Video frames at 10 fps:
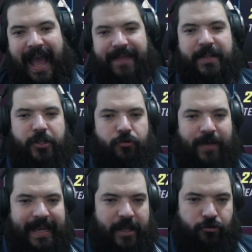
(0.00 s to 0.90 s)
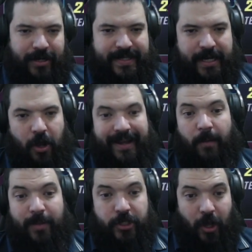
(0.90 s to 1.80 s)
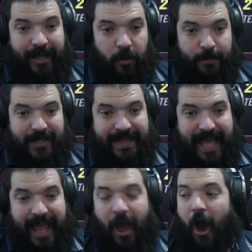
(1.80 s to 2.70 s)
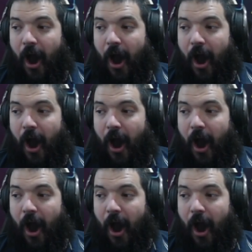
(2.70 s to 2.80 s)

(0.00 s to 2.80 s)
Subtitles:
And this is a really interesting lineup with Cyclops in there.